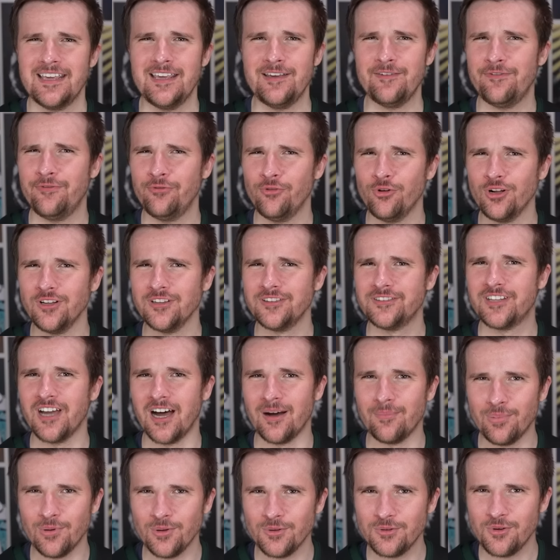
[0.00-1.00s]
fooled
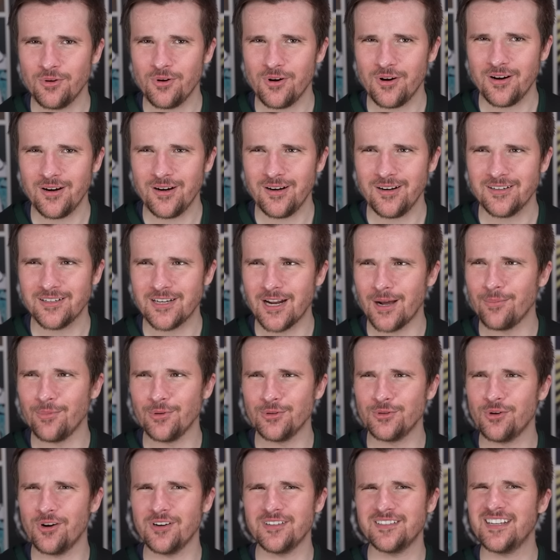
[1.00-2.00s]
Dumbledore?
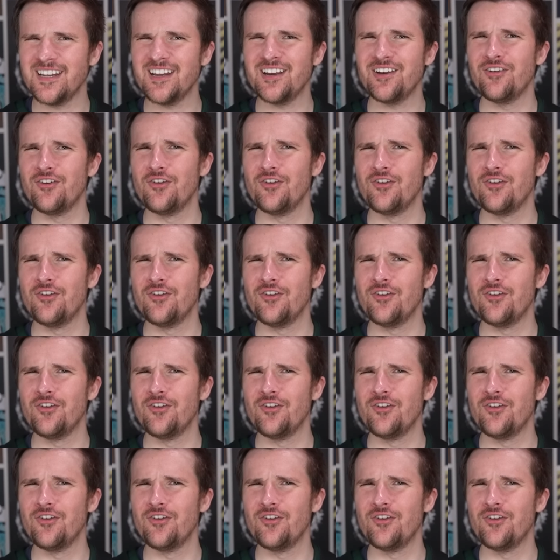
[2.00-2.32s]
Dumbledore didn't